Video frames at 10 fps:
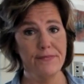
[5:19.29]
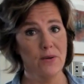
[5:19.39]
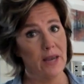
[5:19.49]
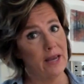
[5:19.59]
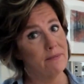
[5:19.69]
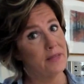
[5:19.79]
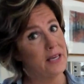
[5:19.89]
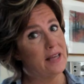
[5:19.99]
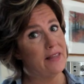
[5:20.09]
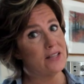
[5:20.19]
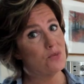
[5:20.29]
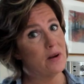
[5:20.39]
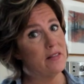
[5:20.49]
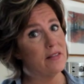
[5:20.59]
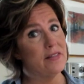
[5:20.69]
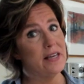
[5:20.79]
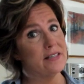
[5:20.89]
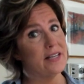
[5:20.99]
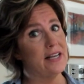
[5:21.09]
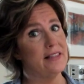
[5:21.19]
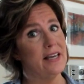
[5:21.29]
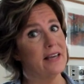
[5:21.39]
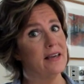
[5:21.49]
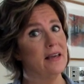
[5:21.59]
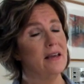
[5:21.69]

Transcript: Okay. That's one of the things that I think